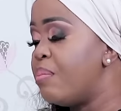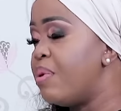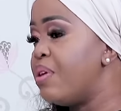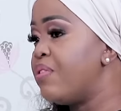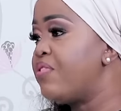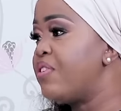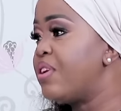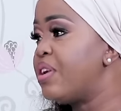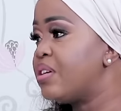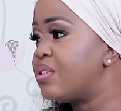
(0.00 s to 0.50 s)
My
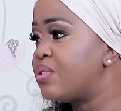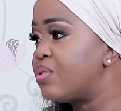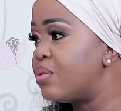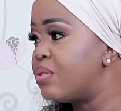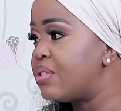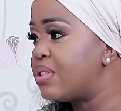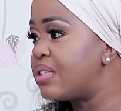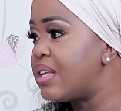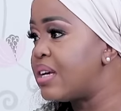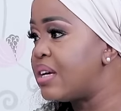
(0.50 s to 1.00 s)
feelings
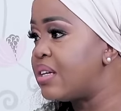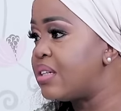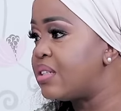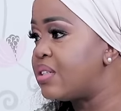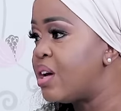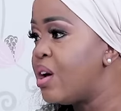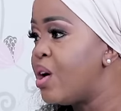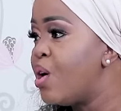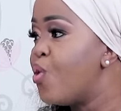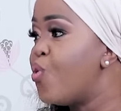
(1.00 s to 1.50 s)
on
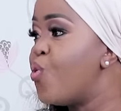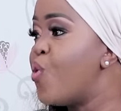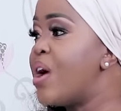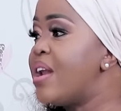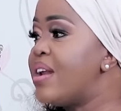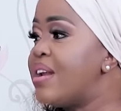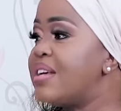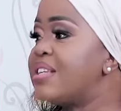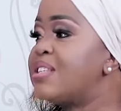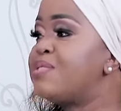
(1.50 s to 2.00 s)
stage,
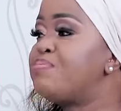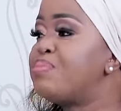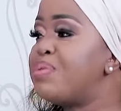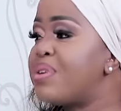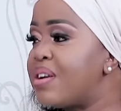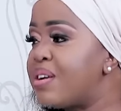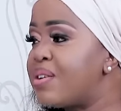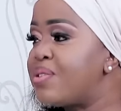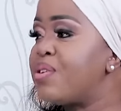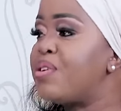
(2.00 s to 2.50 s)
when the
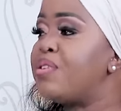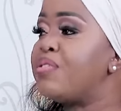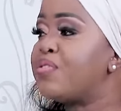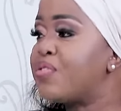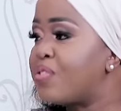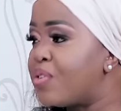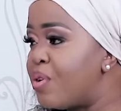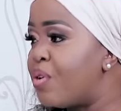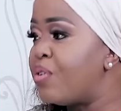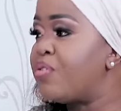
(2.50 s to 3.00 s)
spirit
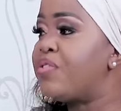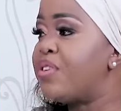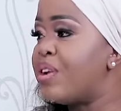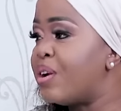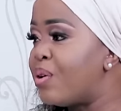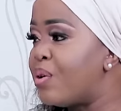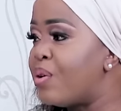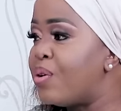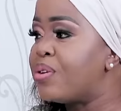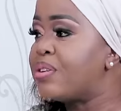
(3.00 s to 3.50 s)
of
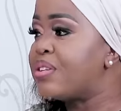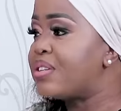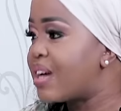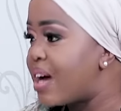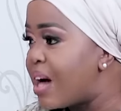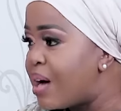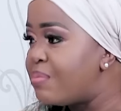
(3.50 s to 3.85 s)
the Lord